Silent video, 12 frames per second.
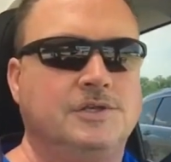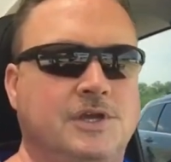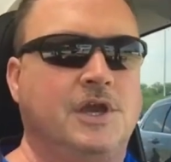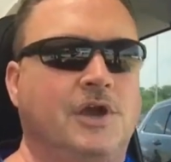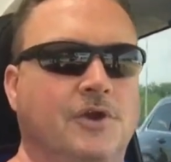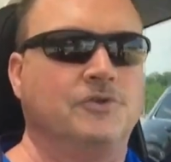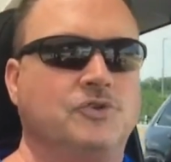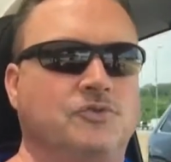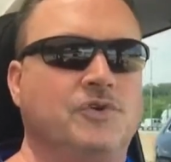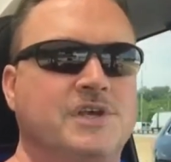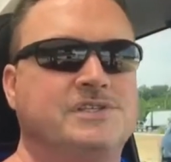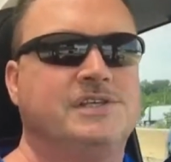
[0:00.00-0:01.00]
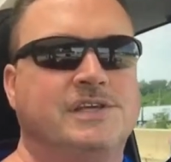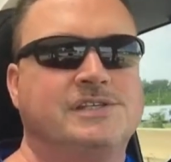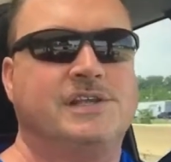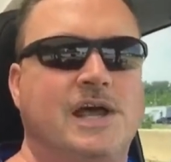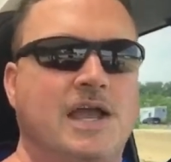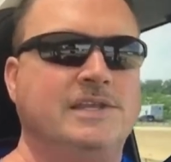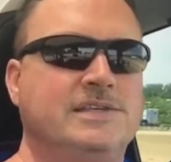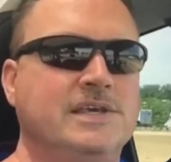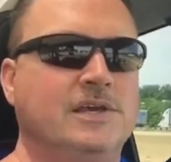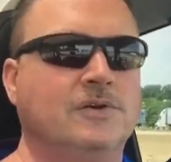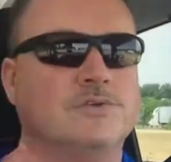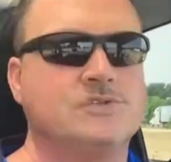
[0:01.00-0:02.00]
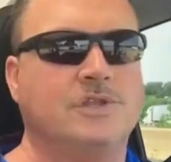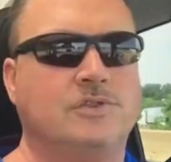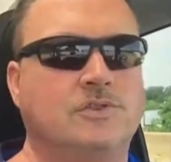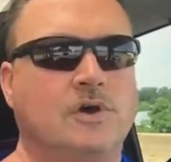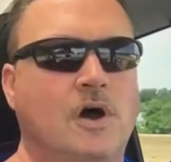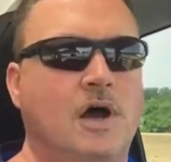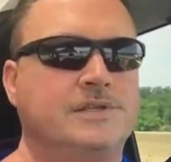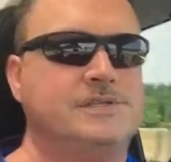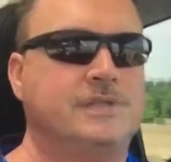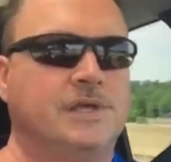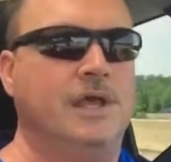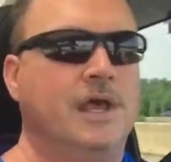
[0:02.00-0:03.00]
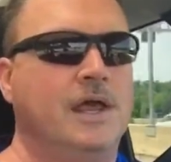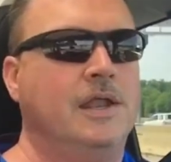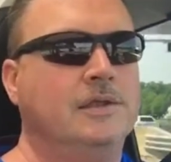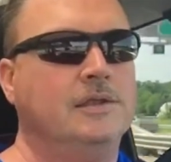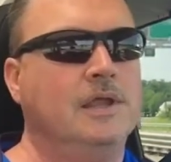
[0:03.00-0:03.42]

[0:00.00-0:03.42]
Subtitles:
characteristics and ideals and thoughts and